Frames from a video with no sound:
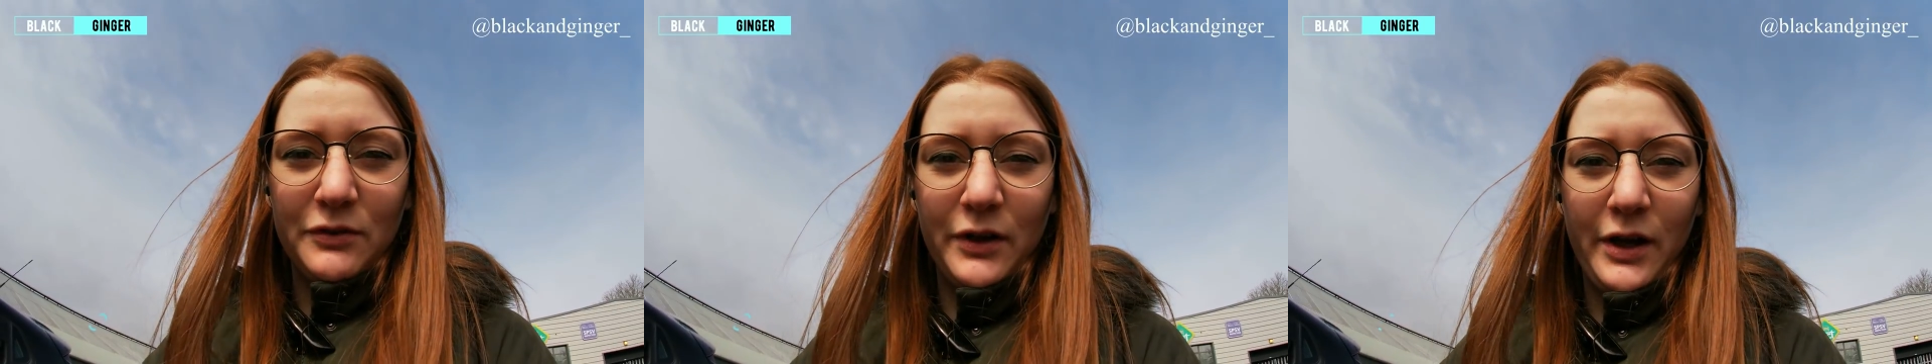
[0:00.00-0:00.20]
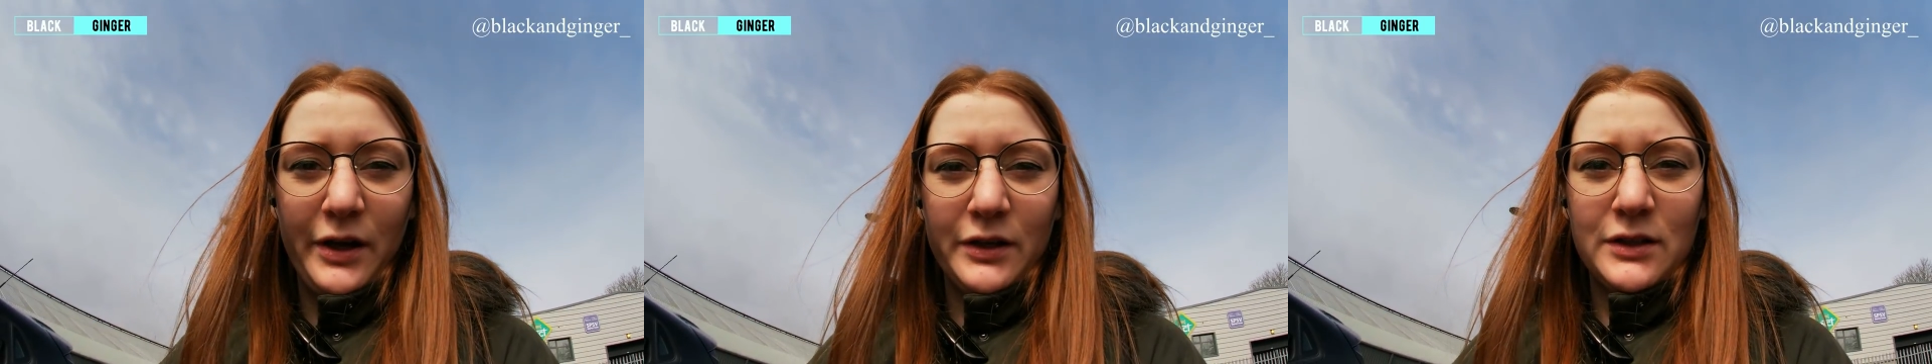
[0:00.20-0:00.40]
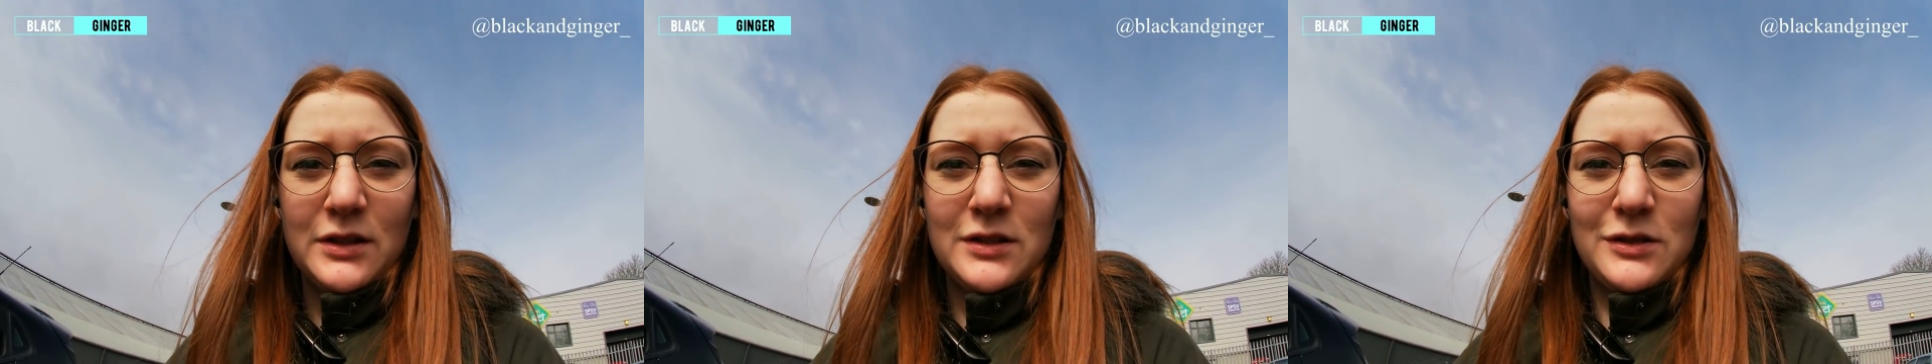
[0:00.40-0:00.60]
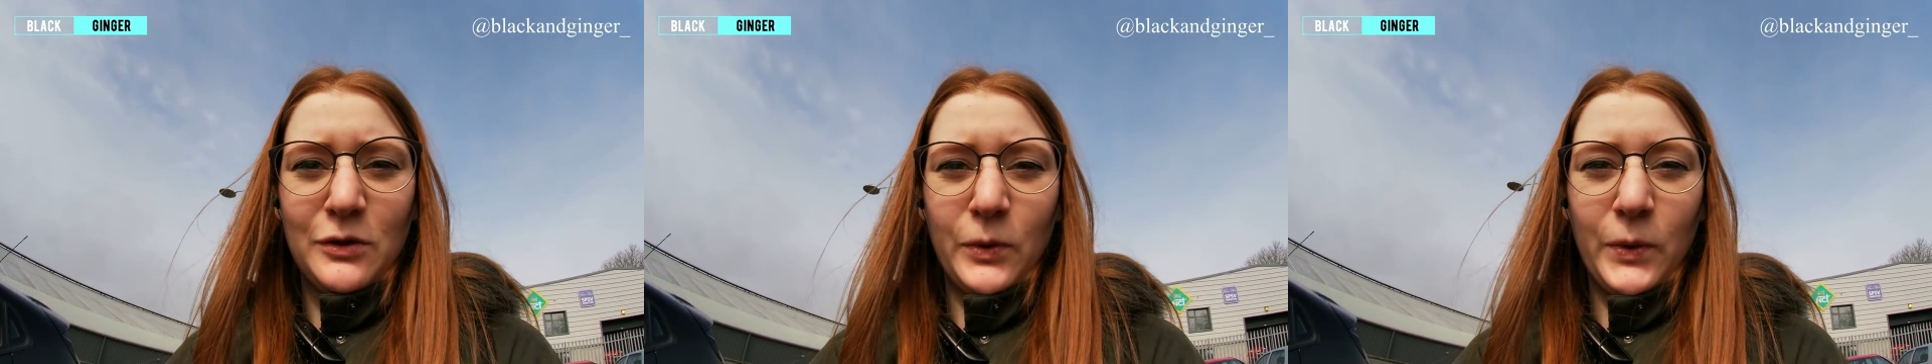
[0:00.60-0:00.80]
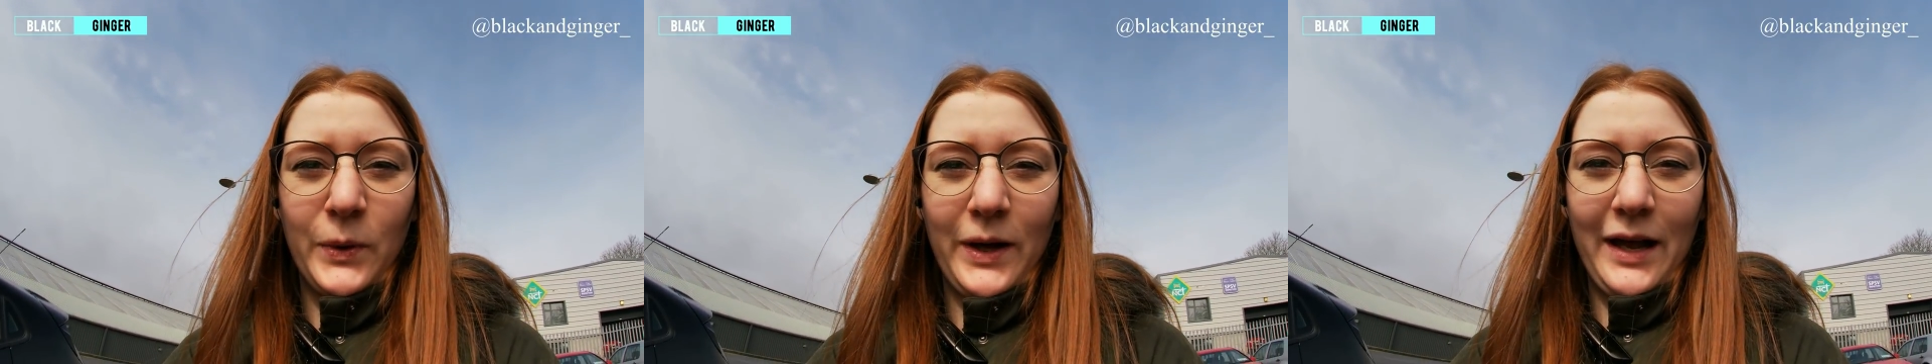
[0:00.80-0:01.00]
to vlog
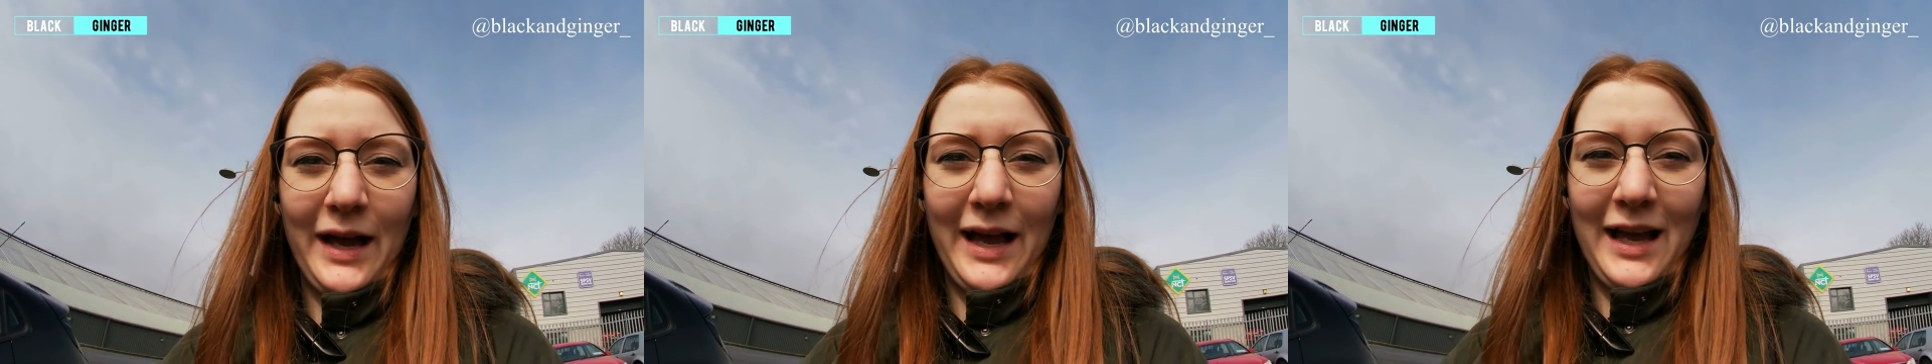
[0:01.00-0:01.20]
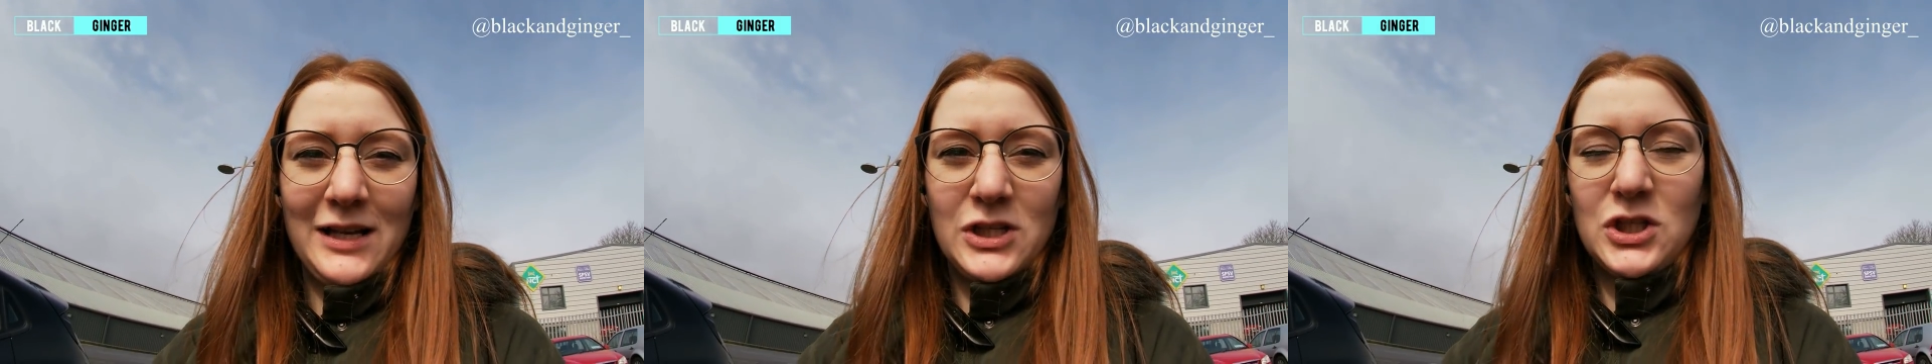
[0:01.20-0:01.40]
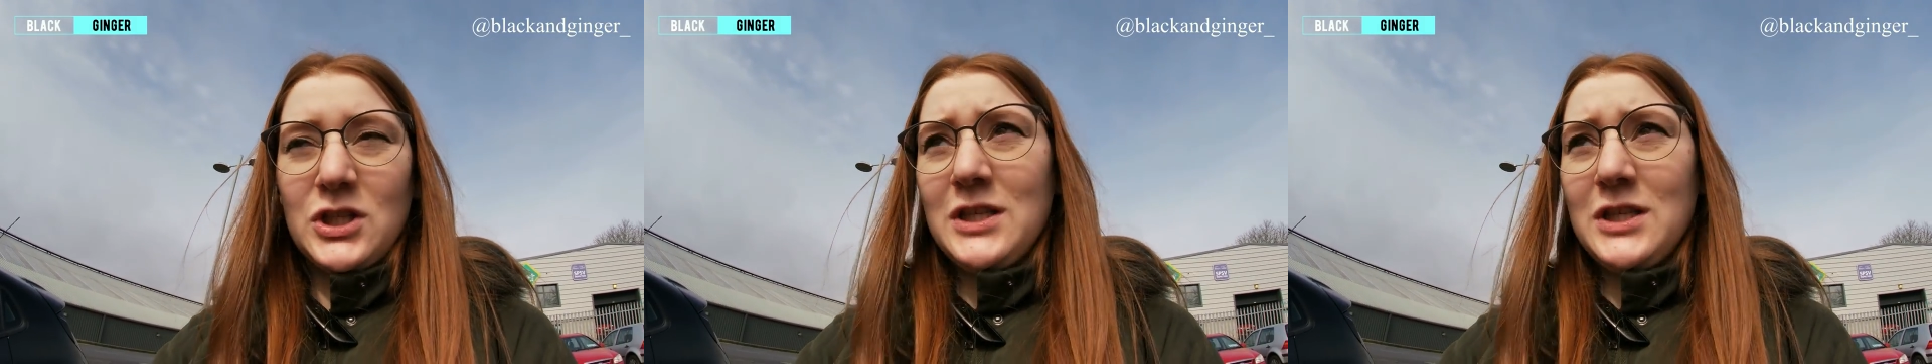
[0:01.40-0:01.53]
so I